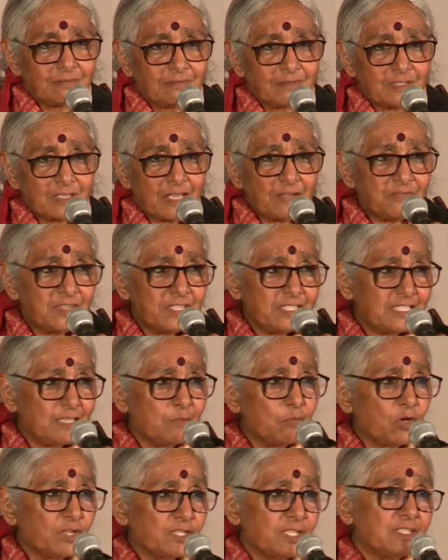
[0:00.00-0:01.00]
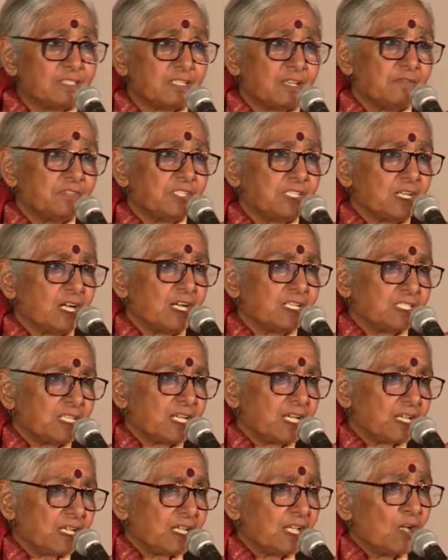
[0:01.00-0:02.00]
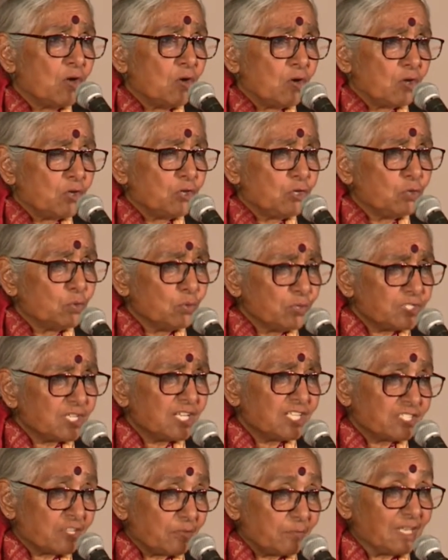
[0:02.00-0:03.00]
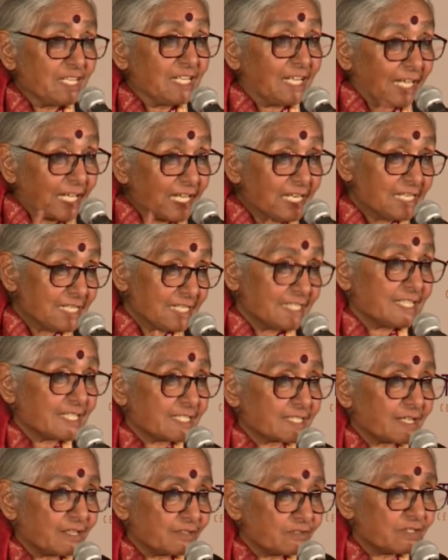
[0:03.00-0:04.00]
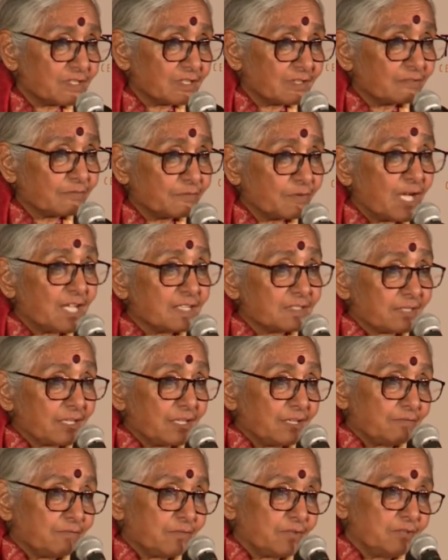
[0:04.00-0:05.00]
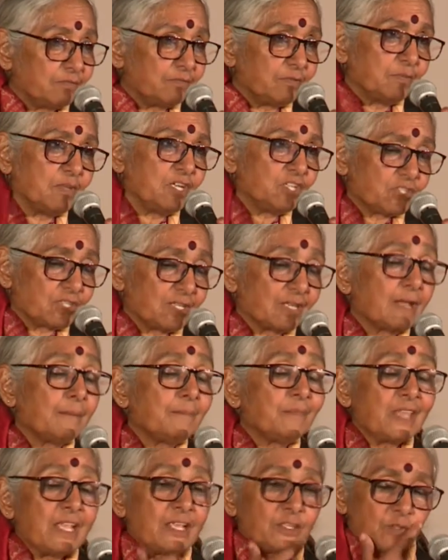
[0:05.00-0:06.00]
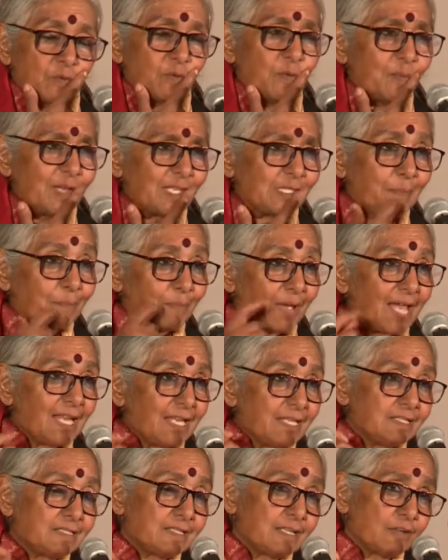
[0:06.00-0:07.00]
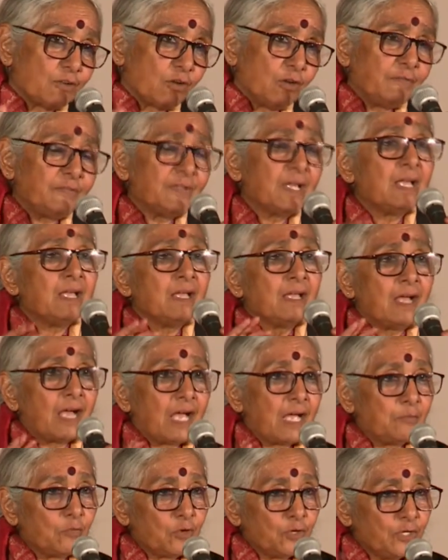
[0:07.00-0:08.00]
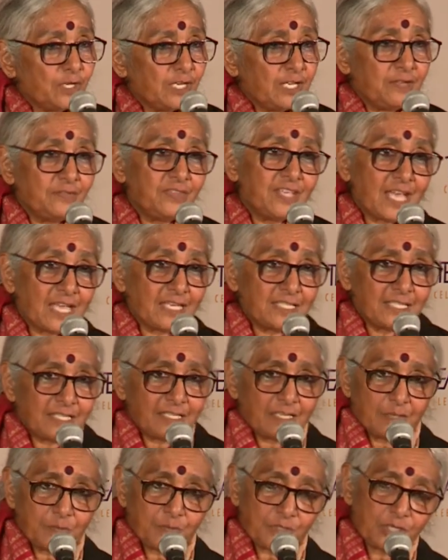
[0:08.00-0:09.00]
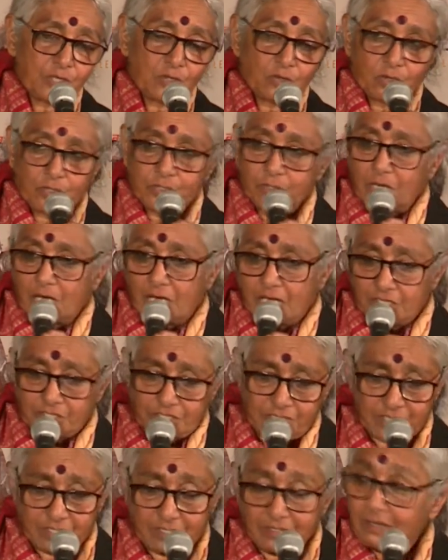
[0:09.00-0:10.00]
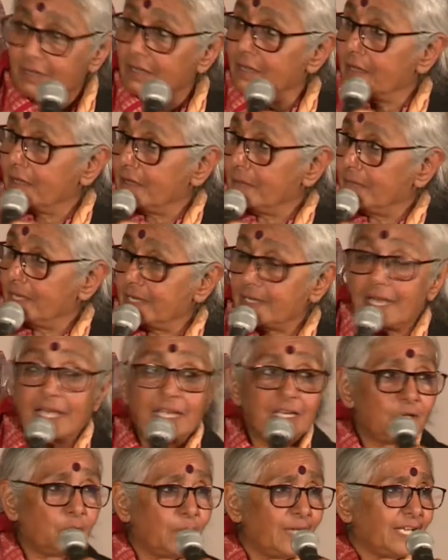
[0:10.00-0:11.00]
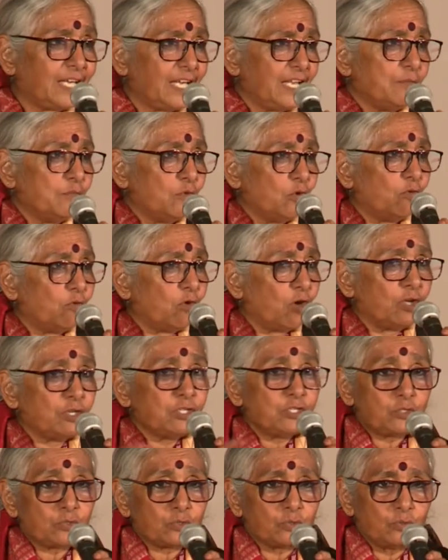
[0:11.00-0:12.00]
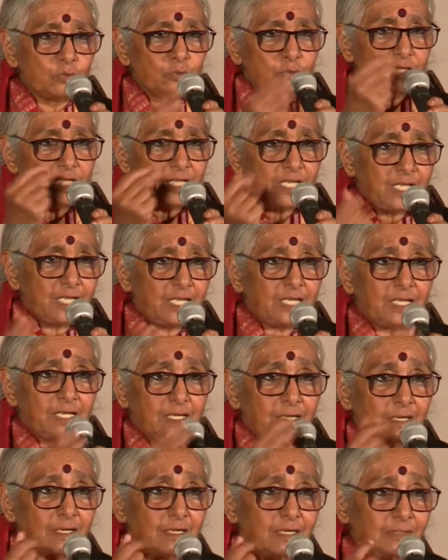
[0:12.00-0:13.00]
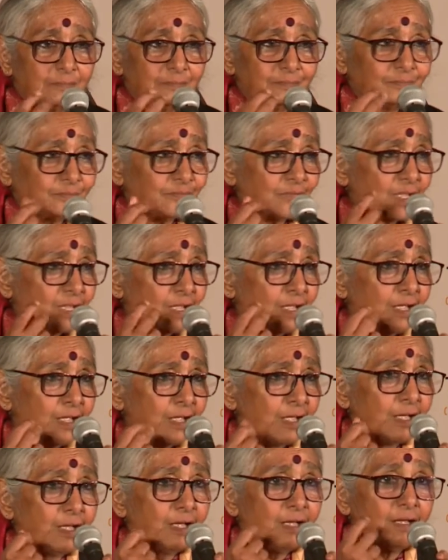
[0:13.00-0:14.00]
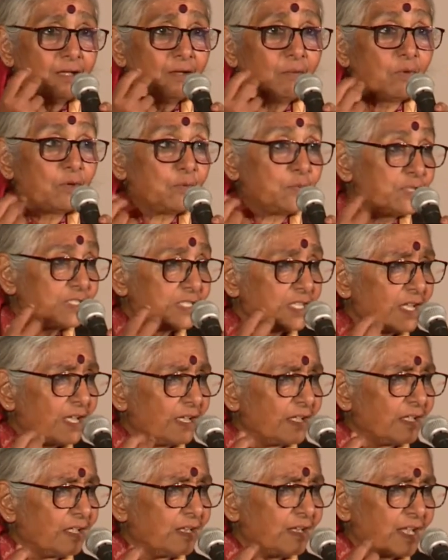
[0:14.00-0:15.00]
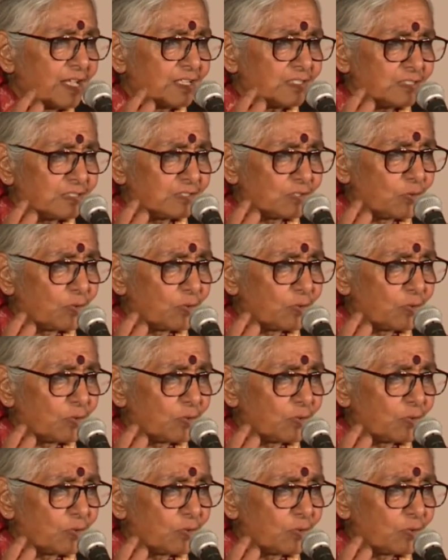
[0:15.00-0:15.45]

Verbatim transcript: seventy, more than seventy R T I users have been killed in this country yeah. for asking for information. So we must balance that off. I'm going to leave the anti-corruption law to Harsh, but I'll quickly move on to the, um, uh, what was the uh, next